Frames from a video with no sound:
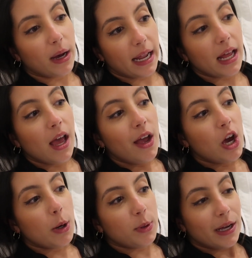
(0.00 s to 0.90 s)
But
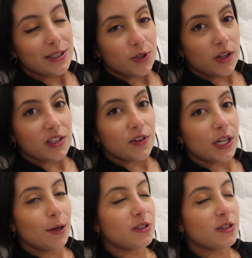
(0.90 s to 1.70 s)
hope you guys enjoyed this video.